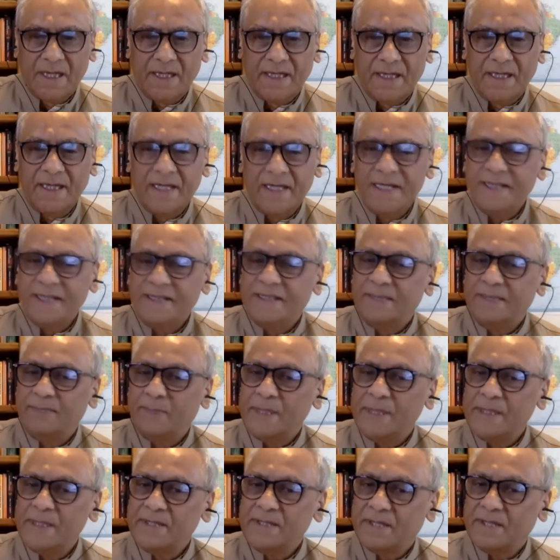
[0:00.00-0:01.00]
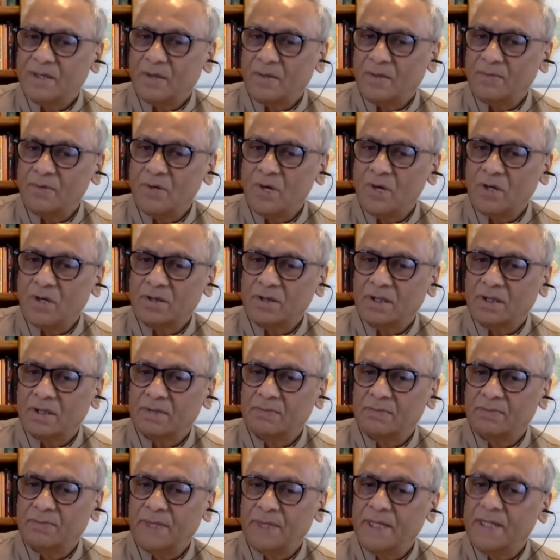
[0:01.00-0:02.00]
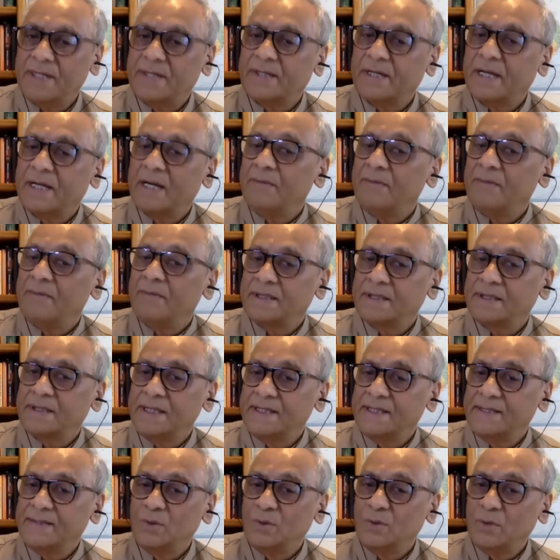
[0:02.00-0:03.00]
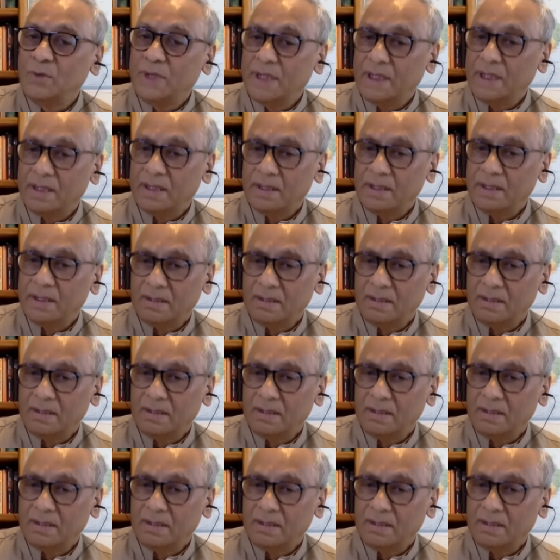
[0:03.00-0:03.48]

Here is the picture of Dr. Petrovich. He's doing